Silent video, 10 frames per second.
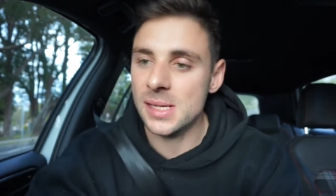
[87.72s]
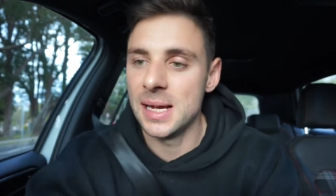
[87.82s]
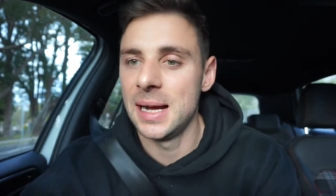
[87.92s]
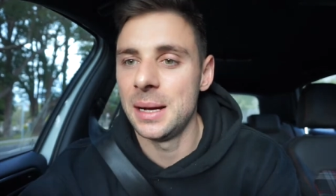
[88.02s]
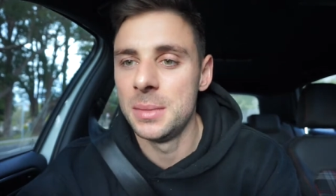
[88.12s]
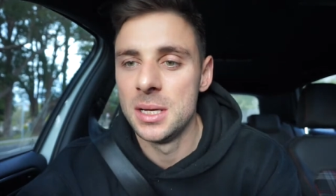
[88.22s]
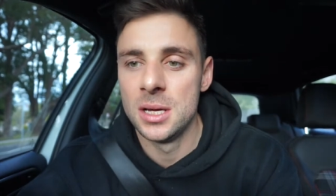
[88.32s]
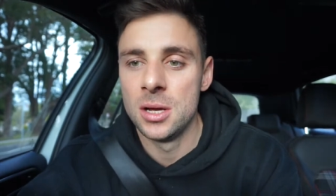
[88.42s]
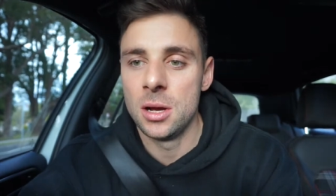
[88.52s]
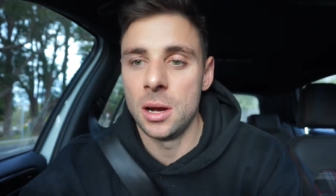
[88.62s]
um,
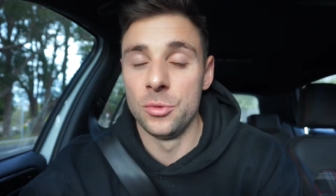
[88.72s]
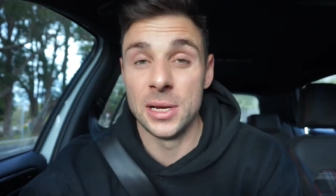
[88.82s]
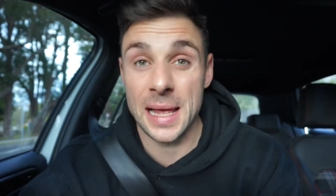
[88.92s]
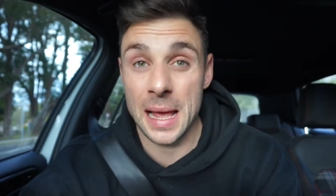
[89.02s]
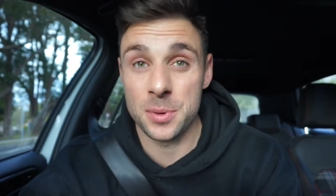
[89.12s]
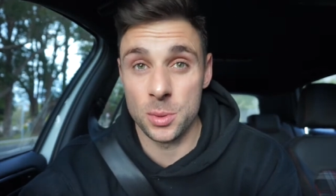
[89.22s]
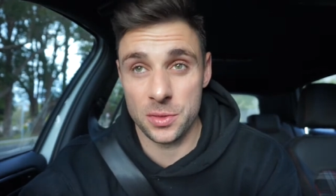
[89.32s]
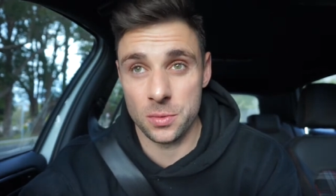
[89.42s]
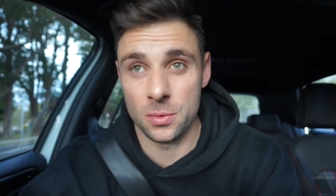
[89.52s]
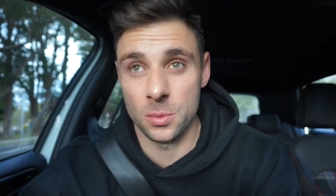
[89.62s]
I'm really happy
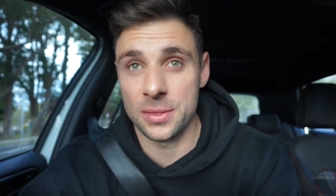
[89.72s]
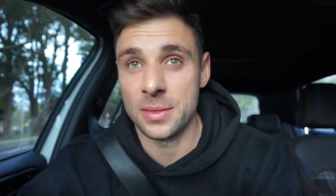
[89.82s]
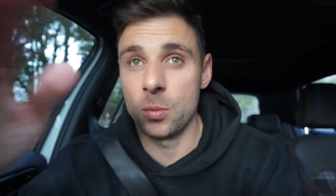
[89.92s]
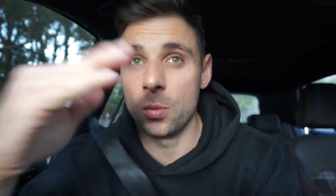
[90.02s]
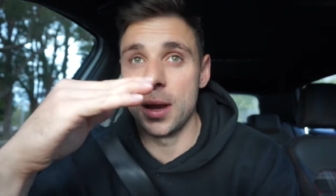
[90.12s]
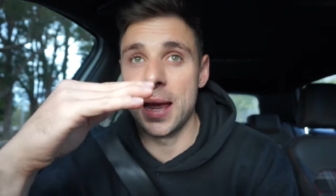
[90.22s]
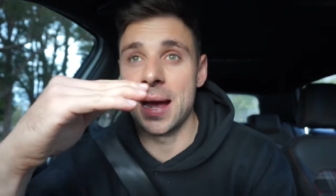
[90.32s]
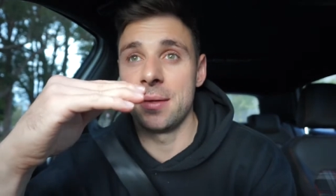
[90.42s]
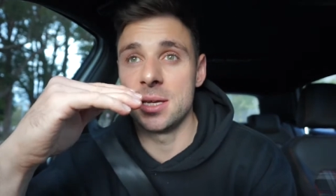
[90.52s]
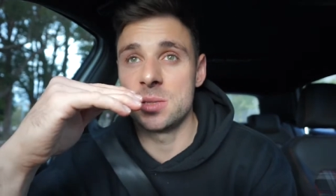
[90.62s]
with, with
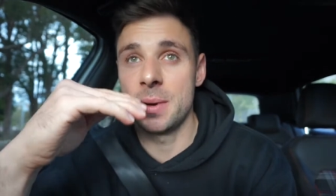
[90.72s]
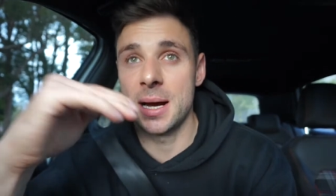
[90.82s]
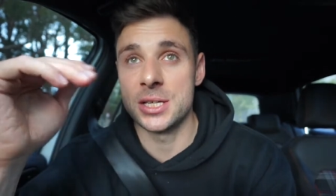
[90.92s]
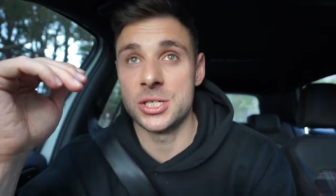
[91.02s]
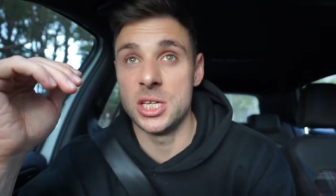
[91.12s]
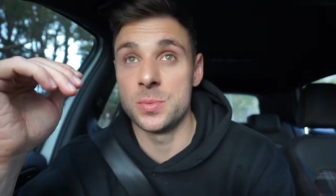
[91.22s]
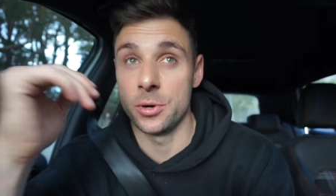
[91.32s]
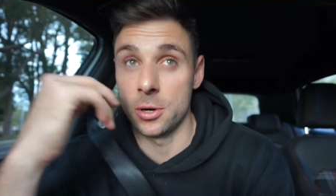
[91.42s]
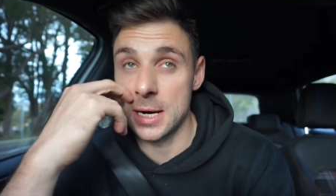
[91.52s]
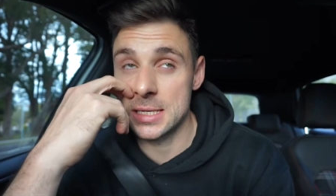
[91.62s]
how this past year's
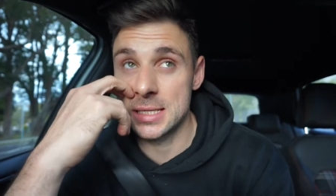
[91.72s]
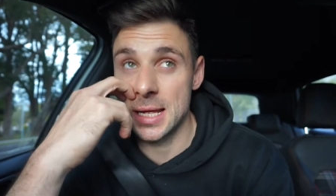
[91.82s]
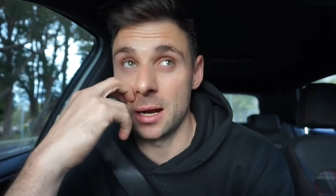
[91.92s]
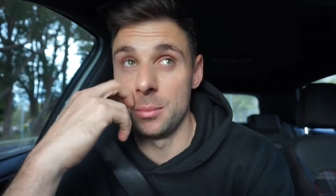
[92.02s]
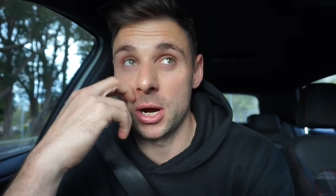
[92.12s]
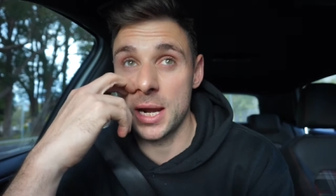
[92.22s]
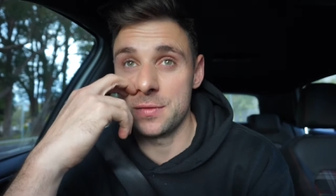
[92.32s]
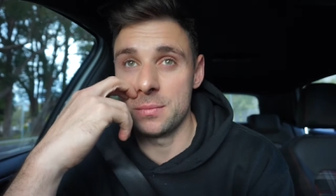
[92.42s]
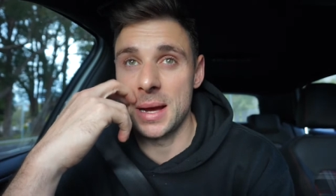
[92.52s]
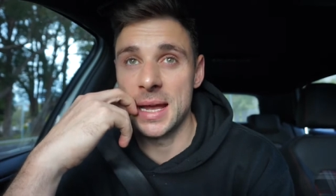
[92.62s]
progressed and I might
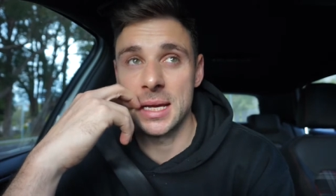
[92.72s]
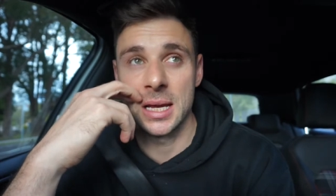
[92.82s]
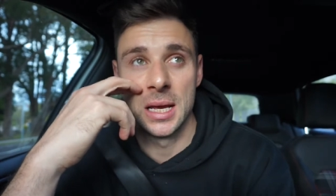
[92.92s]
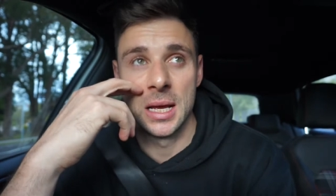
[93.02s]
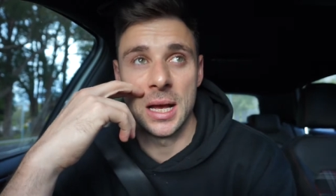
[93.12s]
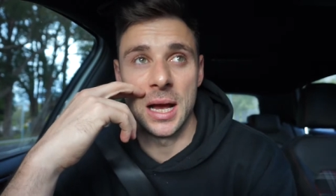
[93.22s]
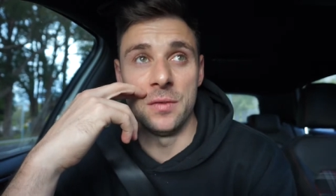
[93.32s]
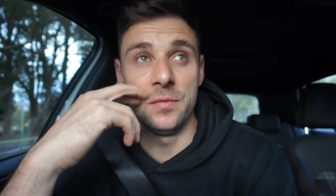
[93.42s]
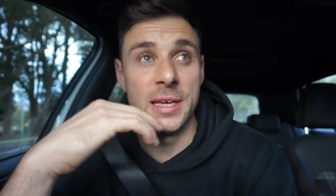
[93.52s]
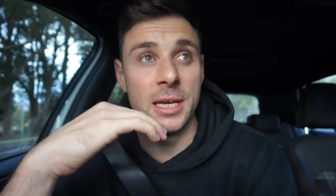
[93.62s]
even make
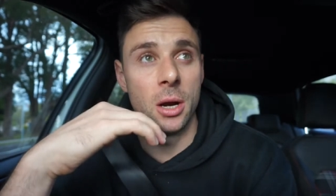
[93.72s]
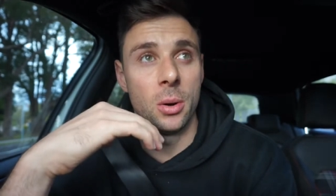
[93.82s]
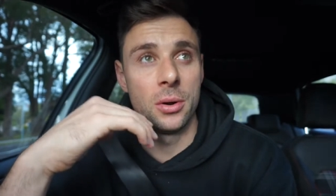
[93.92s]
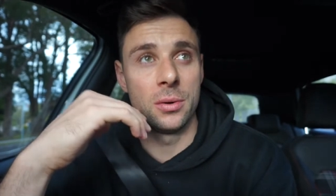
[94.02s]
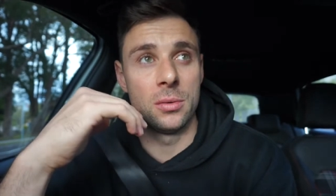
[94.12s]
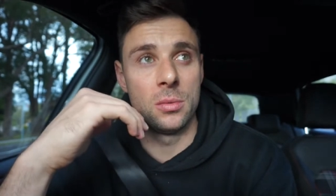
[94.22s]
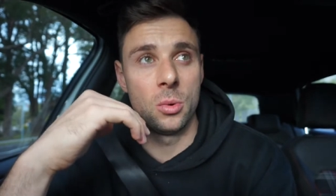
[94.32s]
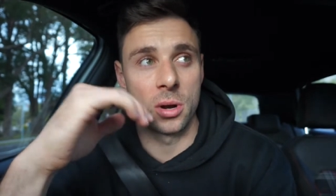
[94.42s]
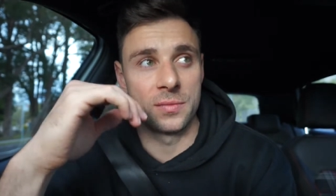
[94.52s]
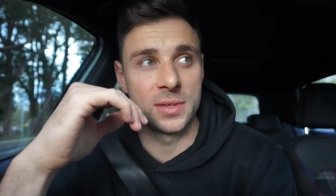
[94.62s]
a video on
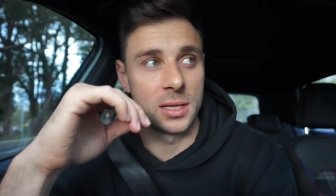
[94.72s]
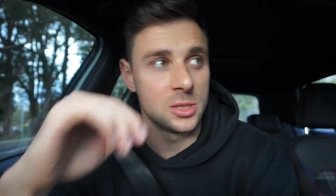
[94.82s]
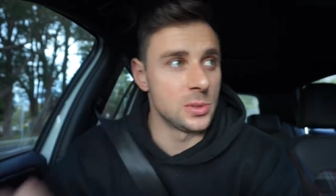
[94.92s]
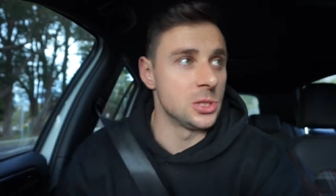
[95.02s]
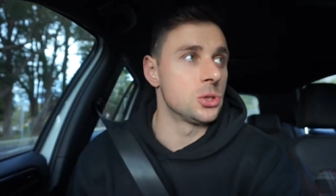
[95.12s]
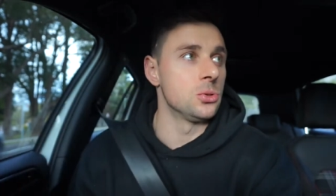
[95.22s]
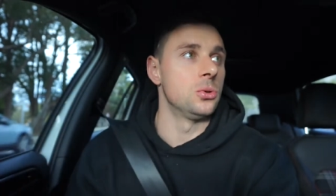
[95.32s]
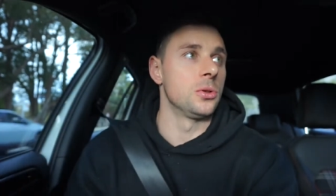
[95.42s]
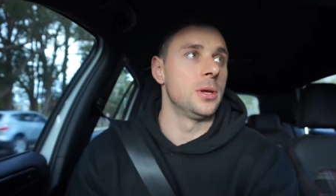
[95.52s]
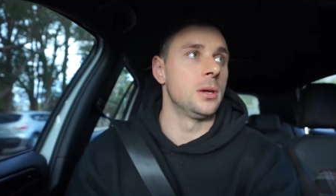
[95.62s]
what I've done to
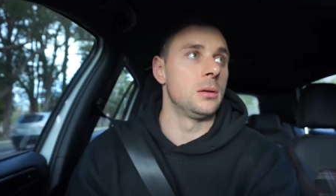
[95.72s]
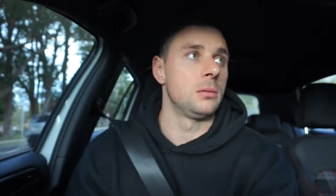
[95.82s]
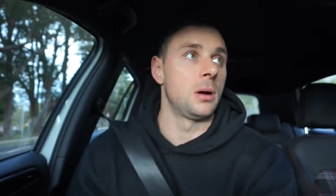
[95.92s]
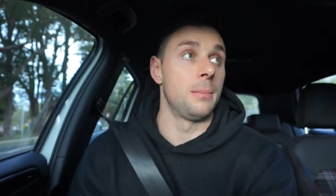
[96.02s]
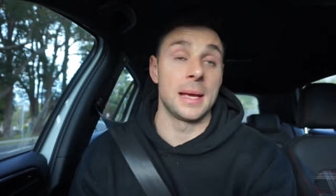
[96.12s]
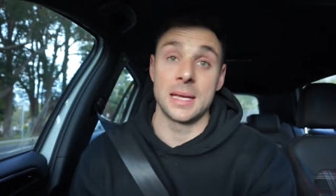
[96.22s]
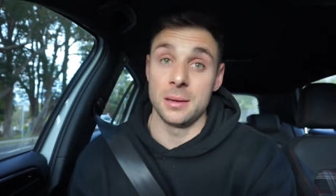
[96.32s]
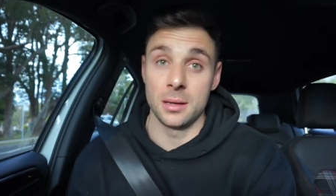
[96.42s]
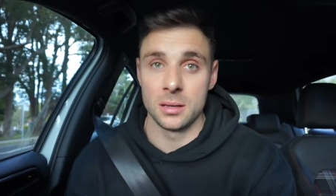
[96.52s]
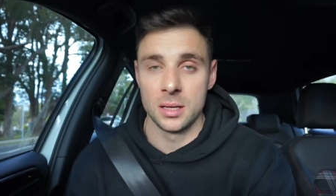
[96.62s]
ensure that I'm
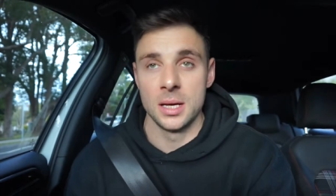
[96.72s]
making